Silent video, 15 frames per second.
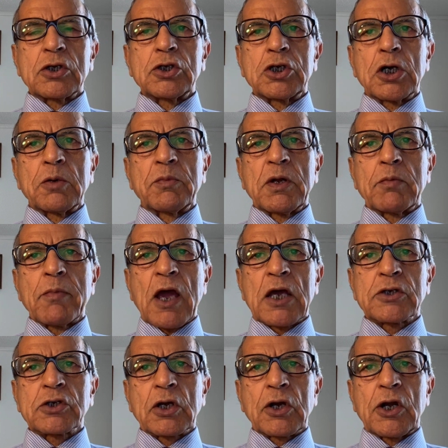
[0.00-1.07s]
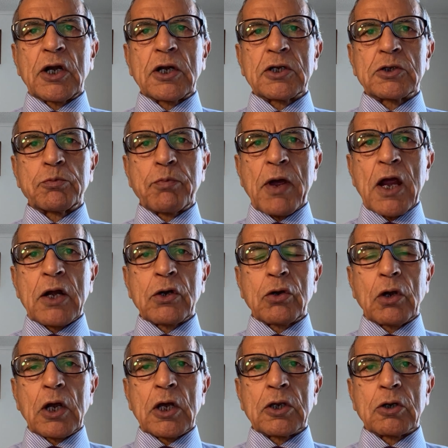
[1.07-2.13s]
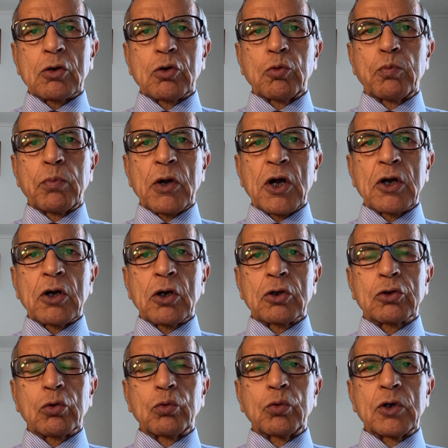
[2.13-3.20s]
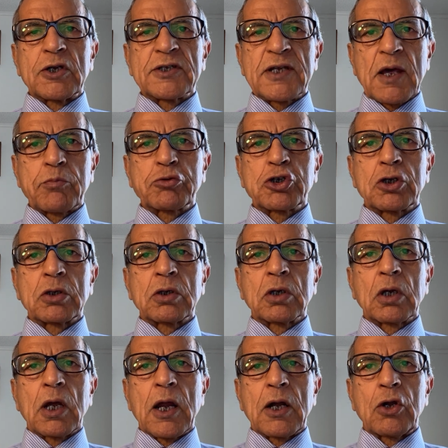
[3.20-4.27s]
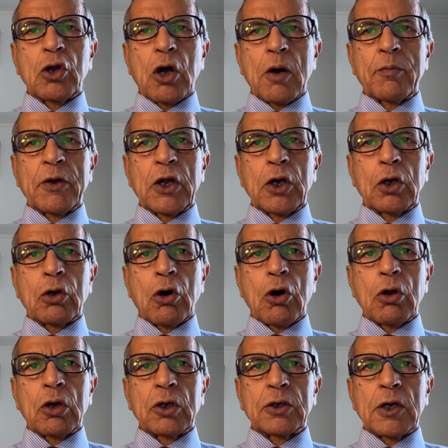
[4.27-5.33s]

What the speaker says: German masqueraders band together to plunder through deception and dominate all other